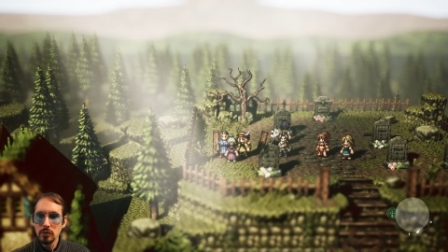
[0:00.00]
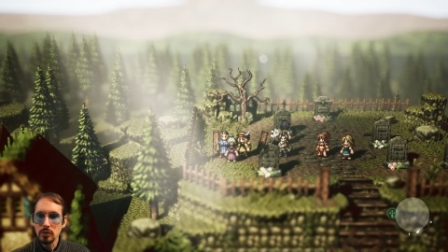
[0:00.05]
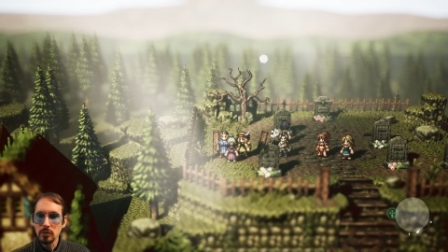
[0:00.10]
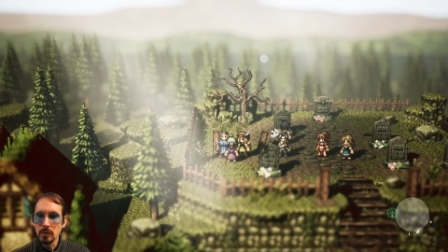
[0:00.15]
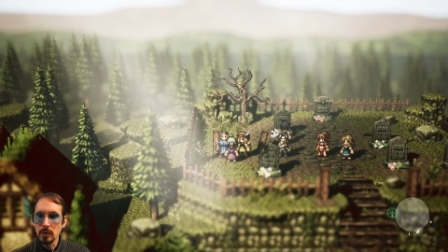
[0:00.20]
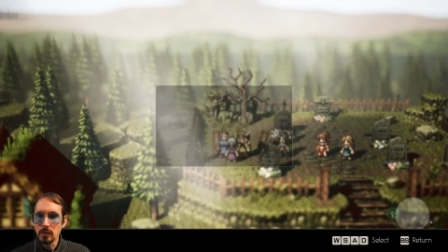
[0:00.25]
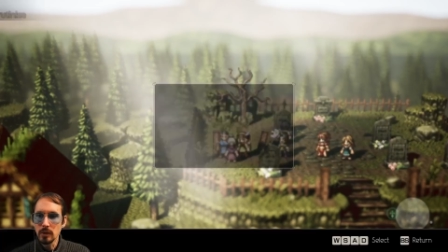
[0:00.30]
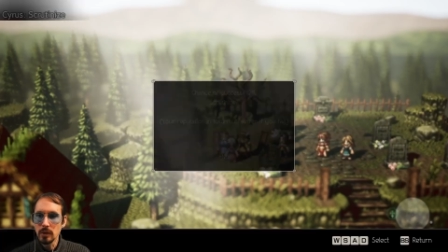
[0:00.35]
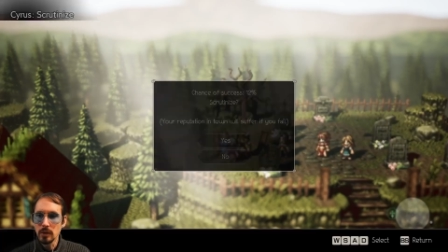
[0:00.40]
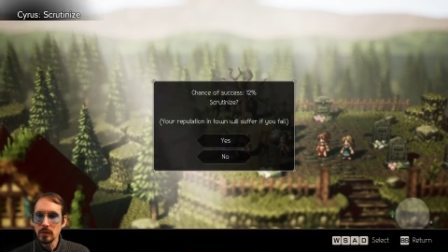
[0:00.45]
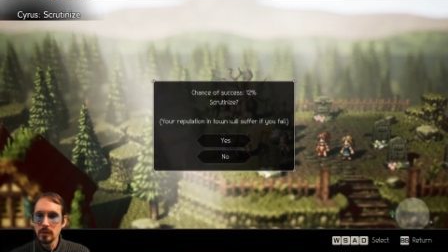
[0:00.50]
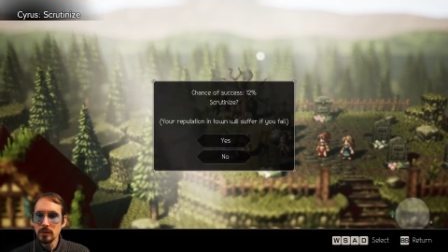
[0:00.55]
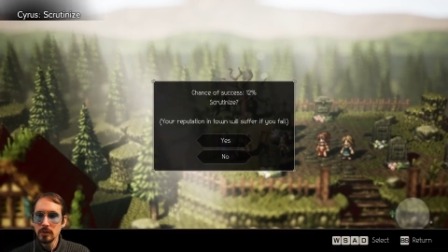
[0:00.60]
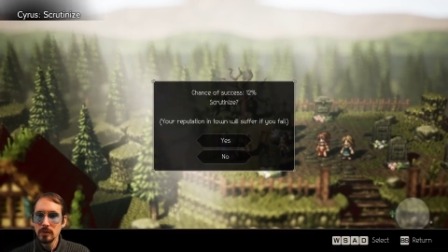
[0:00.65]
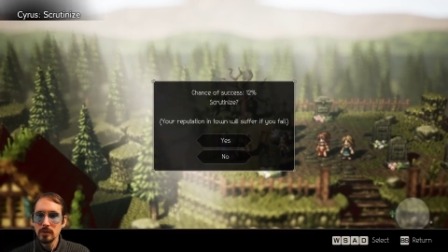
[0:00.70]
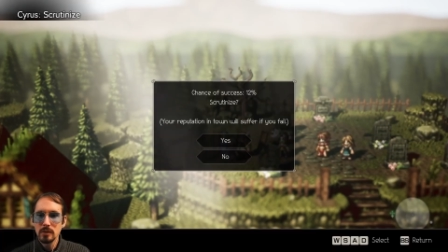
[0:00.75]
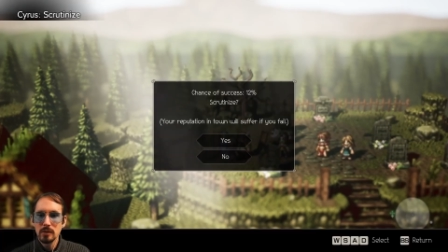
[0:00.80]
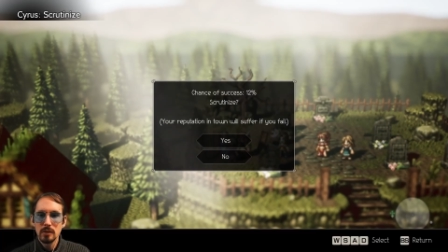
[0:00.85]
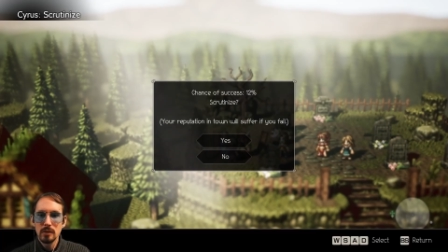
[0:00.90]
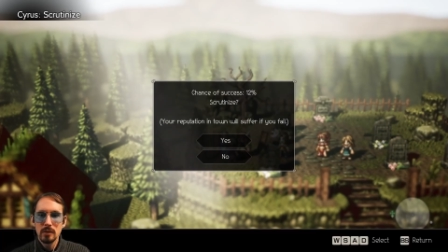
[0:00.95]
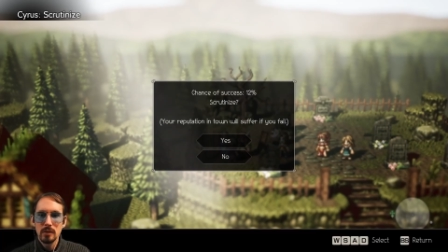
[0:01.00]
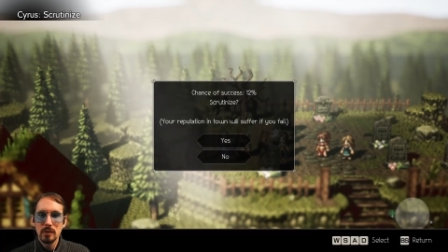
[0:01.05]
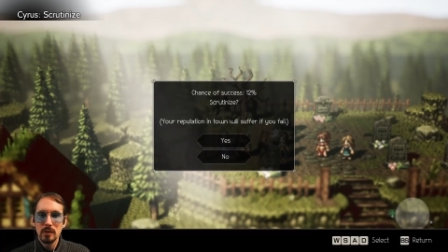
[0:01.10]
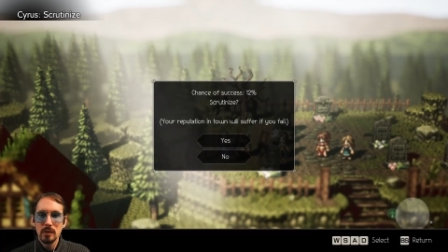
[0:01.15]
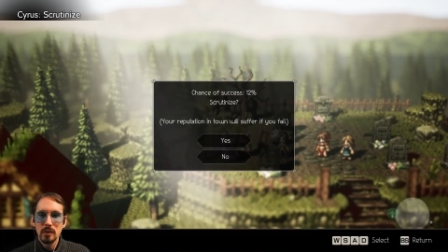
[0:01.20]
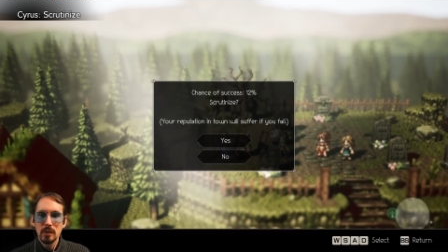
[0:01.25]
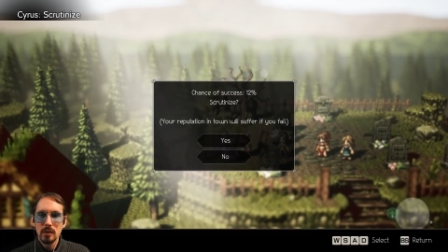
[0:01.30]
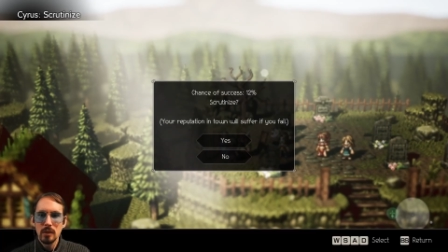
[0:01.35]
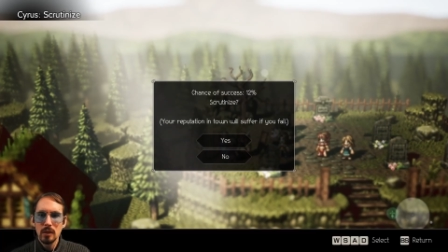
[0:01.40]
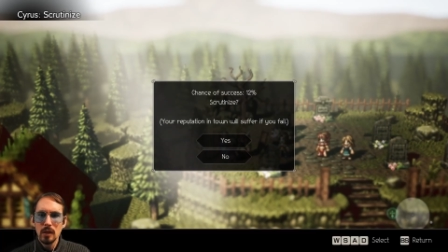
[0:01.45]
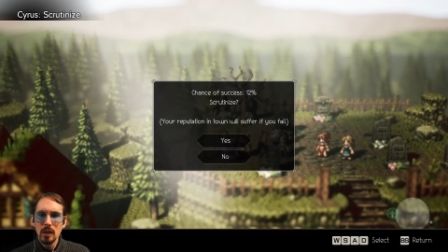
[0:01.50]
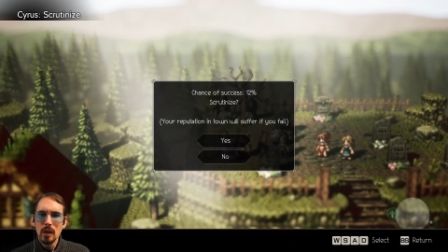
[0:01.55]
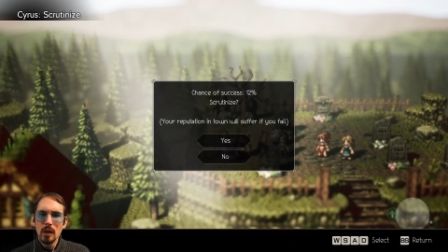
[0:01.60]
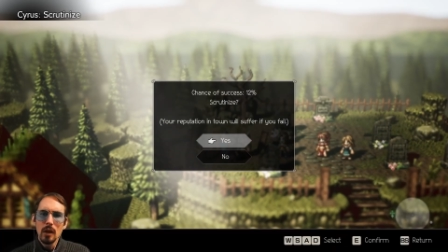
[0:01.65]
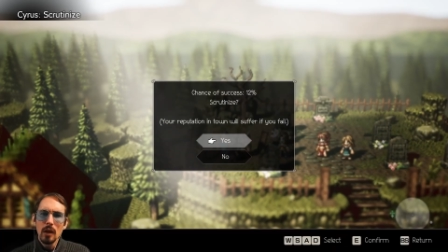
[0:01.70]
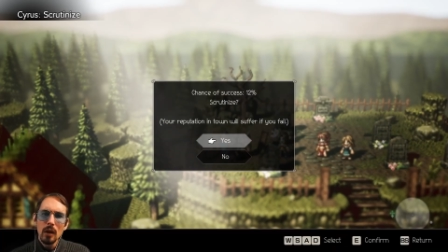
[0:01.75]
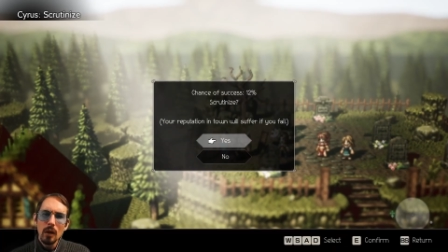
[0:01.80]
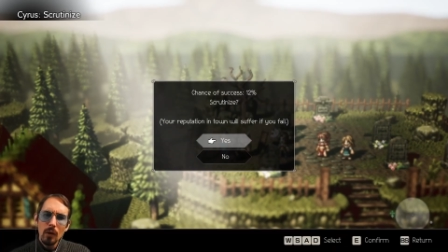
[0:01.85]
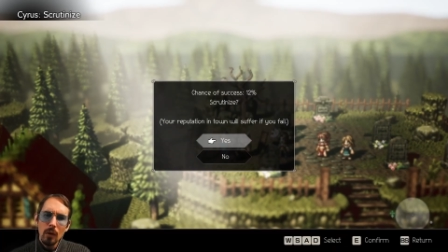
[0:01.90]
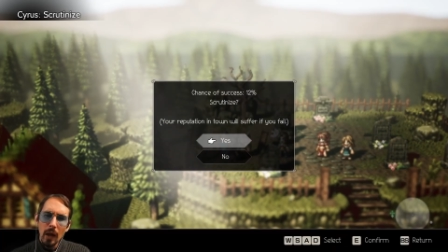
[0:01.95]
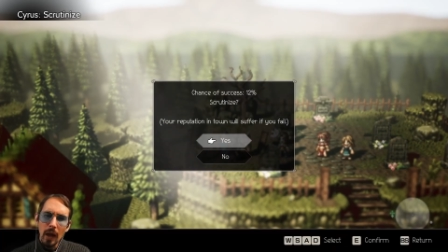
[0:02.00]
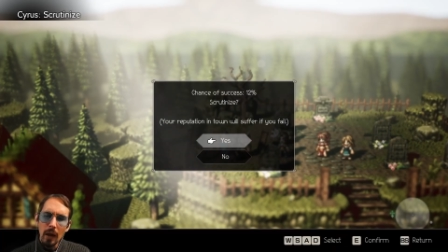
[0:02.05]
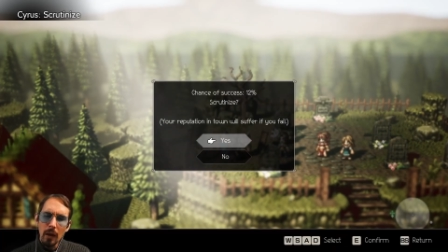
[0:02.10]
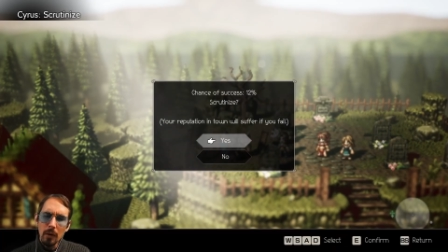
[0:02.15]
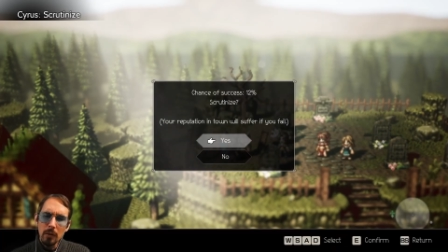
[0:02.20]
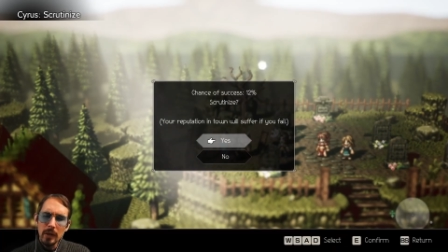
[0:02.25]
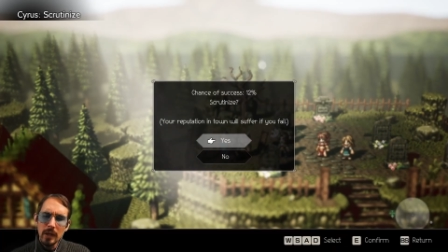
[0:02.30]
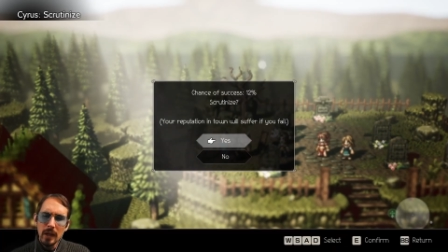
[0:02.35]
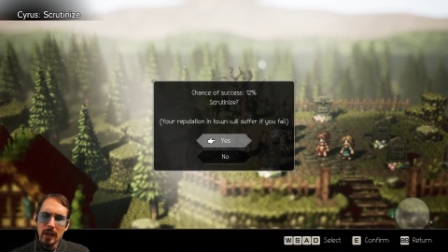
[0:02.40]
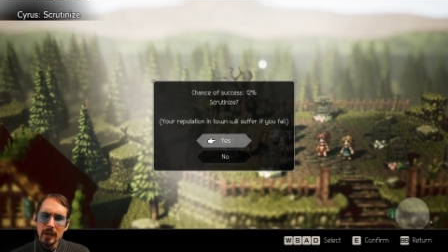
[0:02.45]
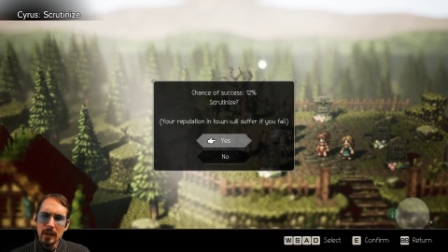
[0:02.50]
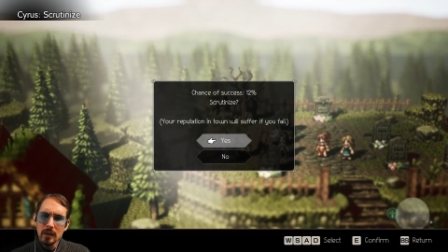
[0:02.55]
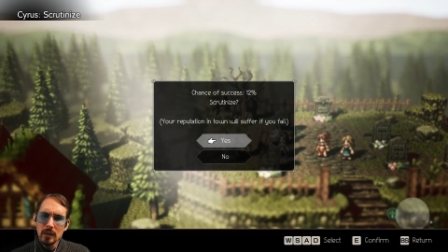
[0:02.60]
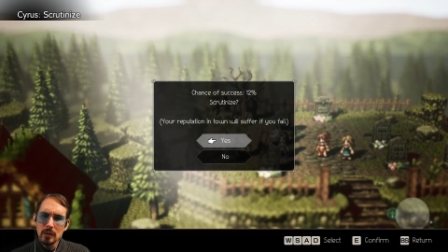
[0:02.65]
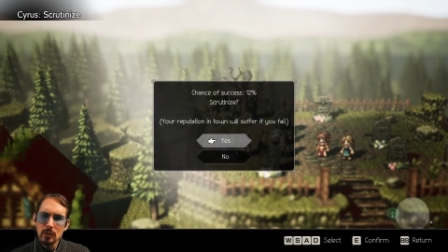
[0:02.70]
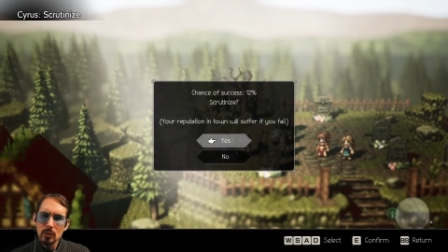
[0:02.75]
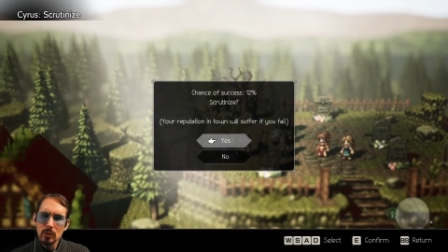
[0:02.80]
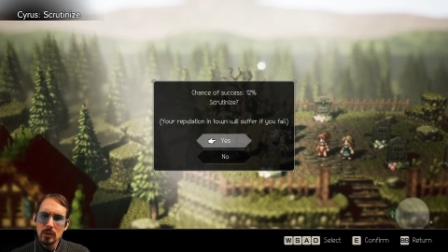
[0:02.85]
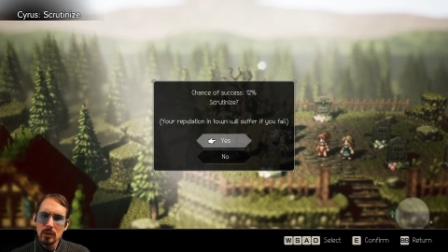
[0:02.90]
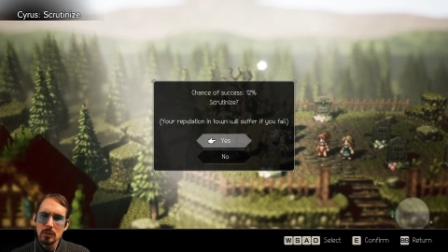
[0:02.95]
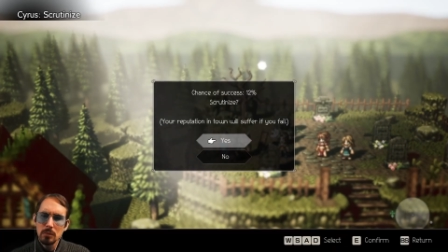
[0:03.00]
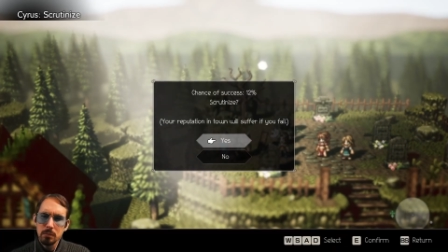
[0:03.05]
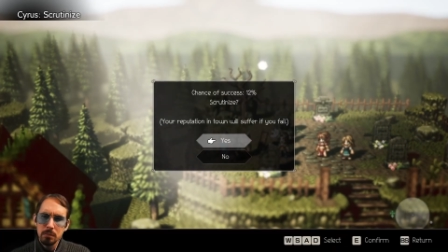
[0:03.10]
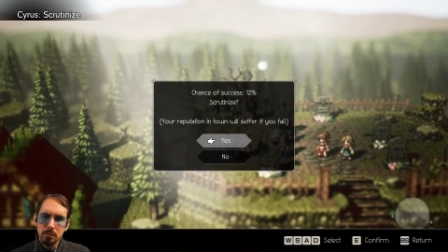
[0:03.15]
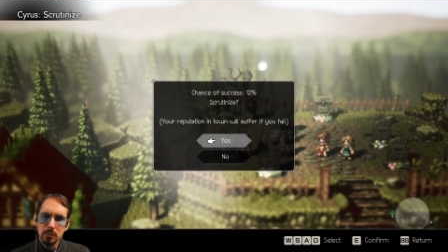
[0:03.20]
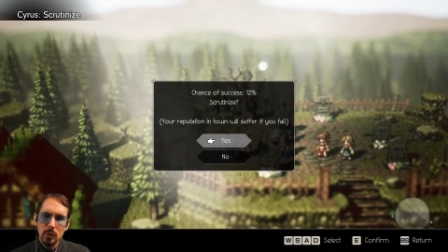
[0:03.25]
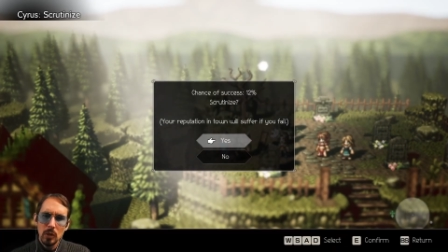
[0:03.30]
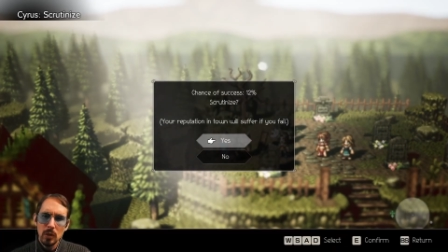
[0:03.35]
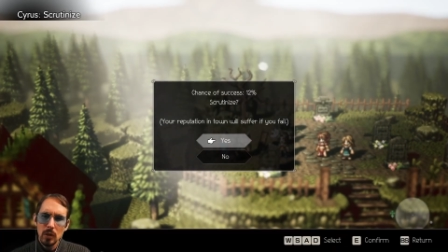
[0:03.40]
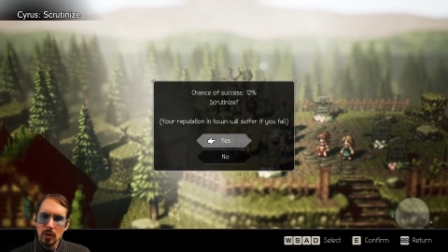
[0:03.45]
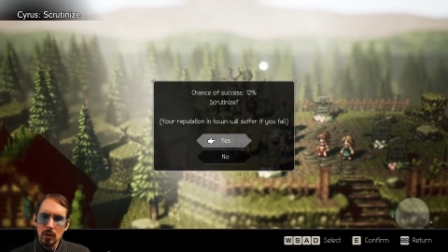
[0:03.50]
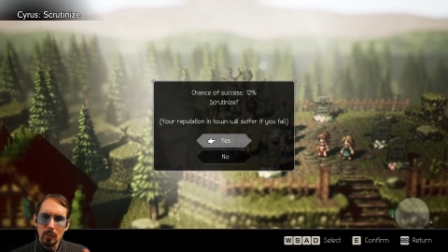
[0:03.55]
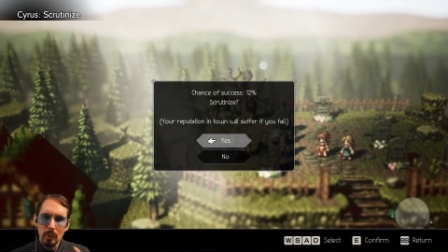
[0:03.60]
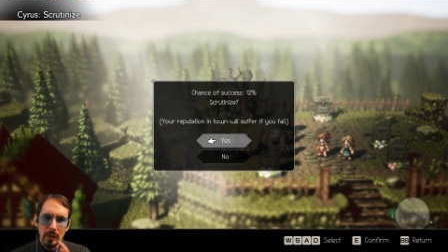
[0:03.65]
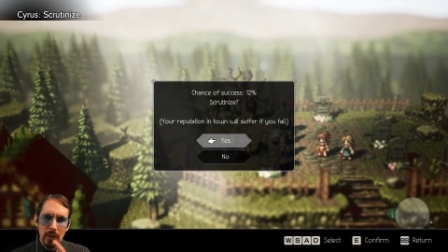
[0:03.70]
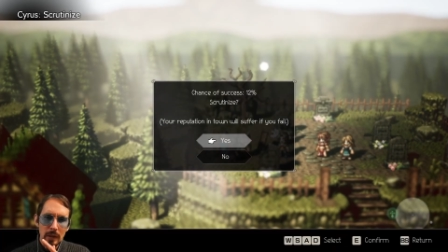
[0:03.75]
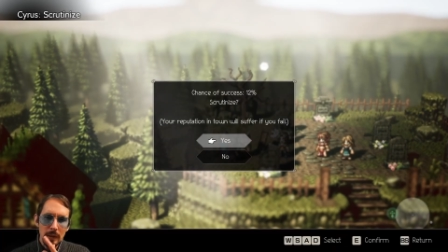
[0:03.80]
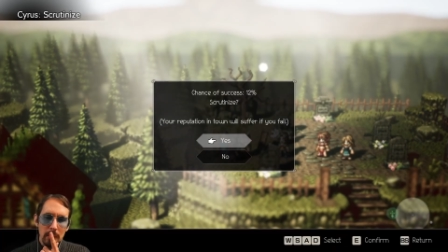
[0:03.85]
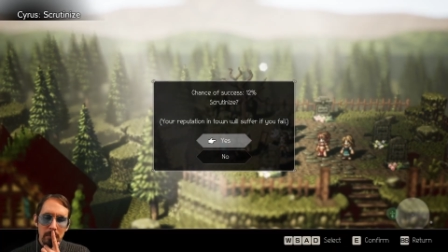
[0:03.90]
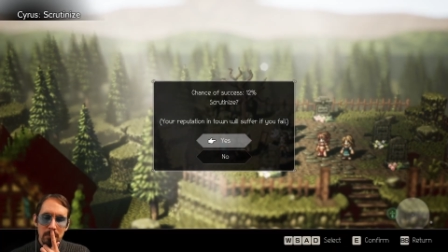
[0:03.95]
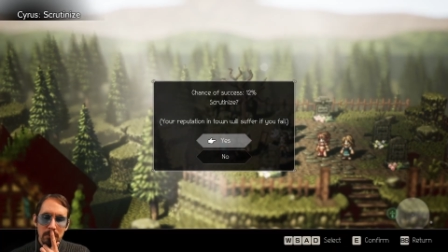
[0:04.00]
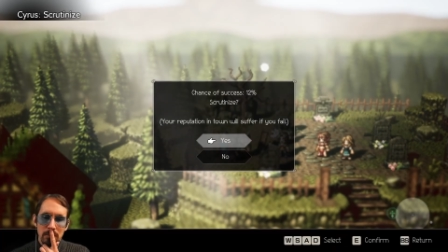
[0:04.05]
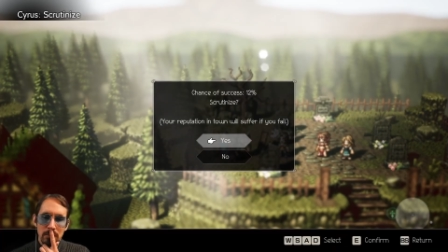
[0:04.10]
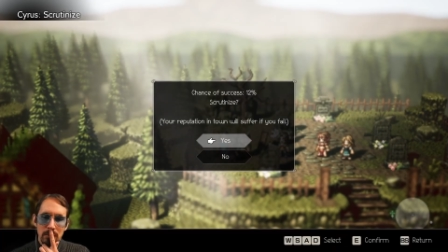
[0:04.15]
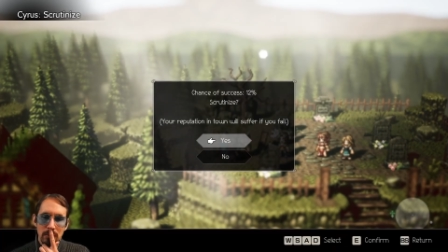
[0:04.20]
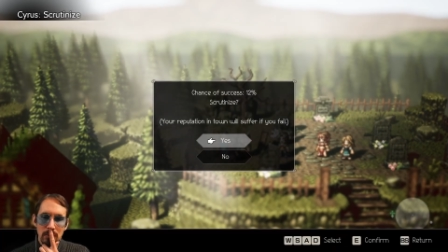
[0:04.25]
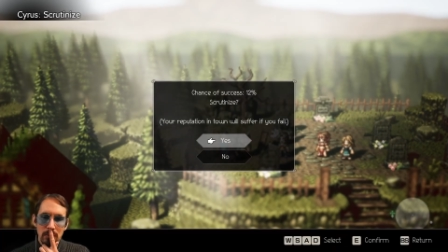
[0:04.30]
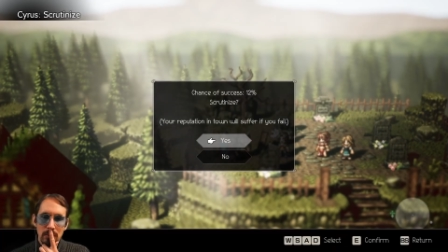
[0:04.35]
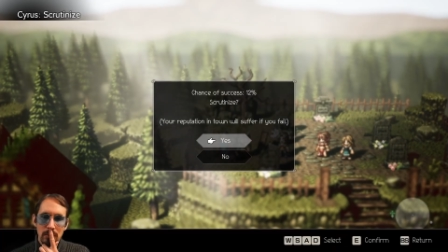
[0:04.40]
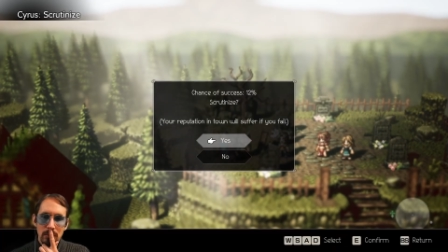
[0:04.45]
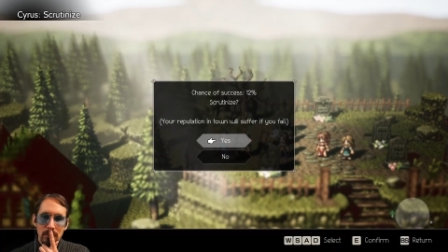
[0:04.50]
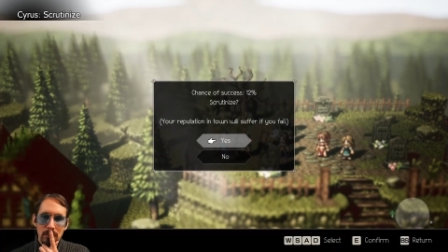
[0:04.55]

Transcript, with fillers: Screw noise. How can I allure her but not... Hmm.